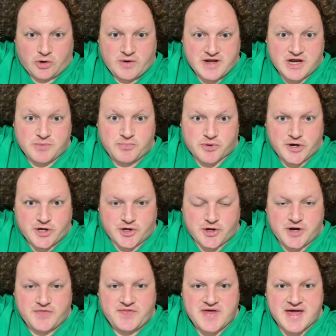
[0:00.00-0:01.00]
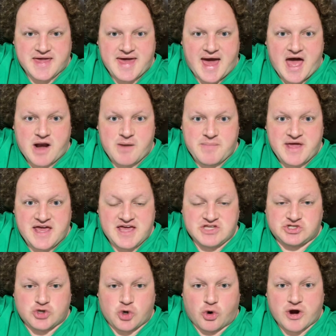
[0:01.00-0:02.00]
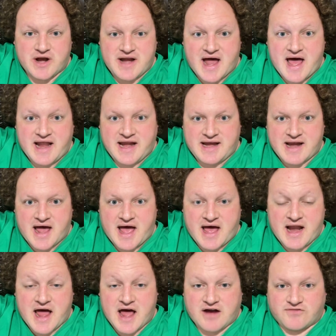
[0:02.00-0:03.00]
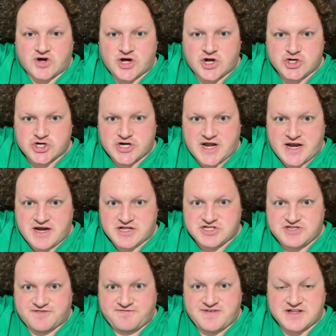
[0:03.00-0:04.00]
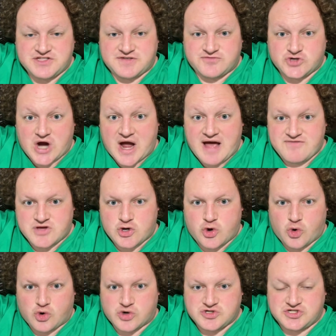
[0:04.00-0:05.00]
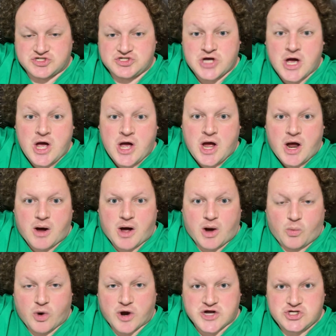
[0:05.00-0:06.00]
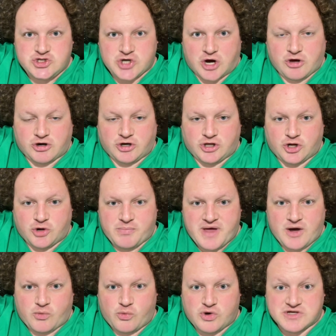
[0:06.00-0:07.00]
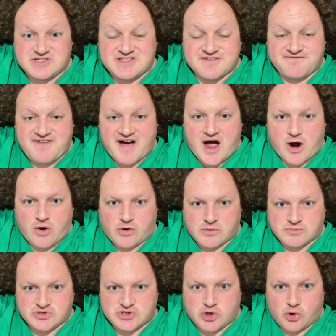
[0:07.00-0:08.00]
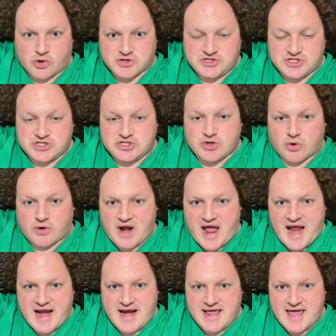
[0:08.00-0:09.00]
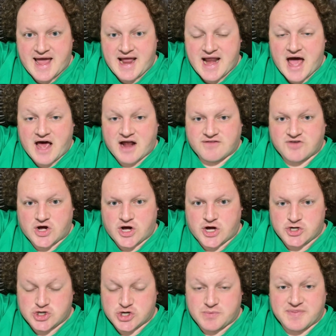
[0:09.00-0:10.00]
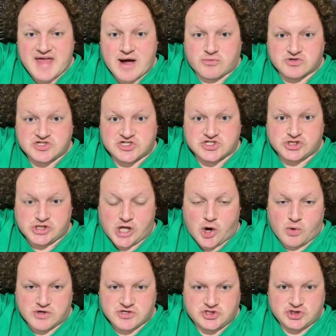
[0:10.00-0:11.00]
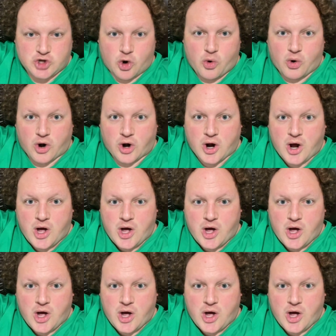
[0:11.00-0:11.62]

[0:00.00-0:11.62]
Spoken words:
he did pretty good at the academy. He scored a 99 out of 100 in his defensive driving courses. Where he struggled a little bit was the firearms course. He scored 88 out of 100, but that was his lowest score